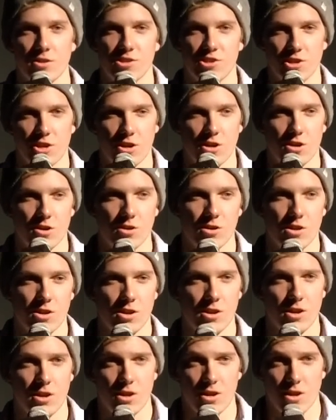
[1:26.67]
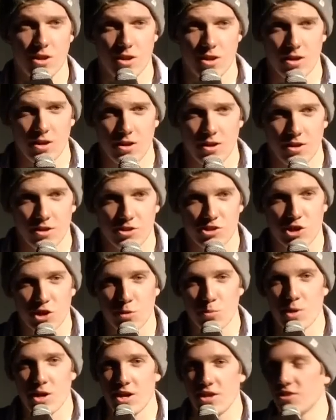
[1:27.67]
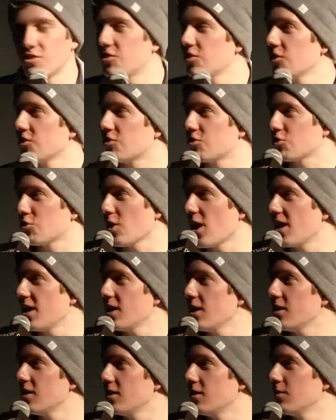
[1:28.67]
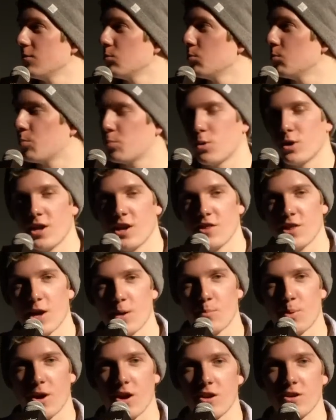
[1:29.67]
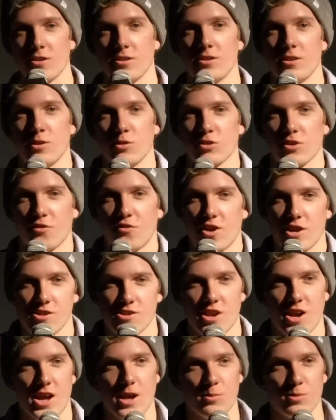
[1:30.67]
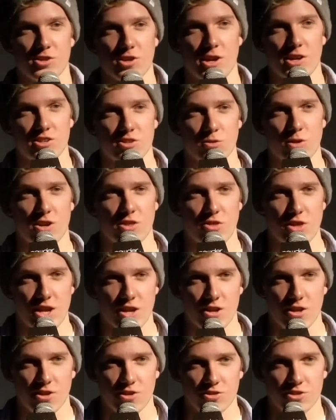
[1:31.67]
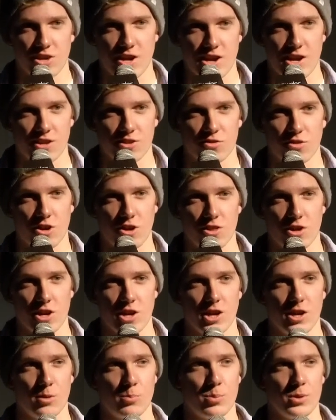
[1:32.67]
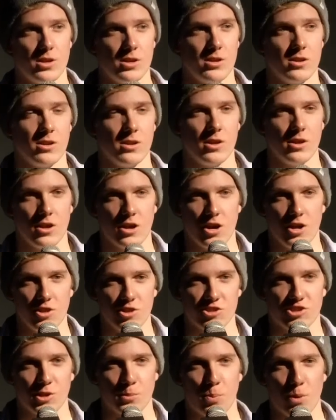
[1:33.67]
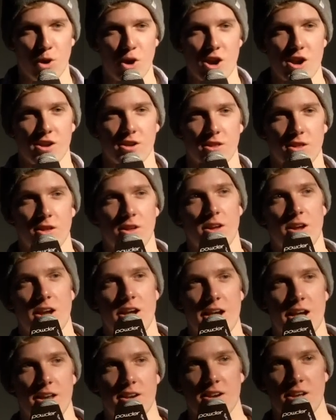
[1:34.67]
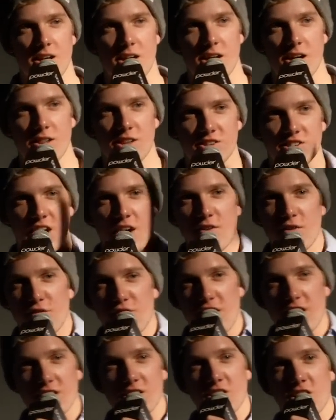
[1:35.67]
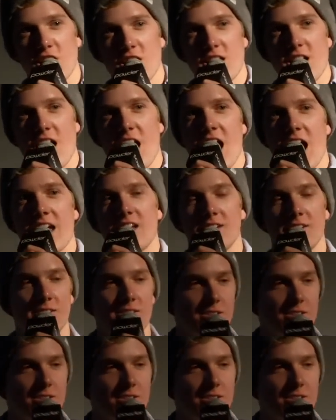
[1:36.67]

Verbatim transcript: So two months just shredded and put out that part and it was a fun time. So I just want to thank all those guys for all their help and all their support and uh, let's have a fucking good night.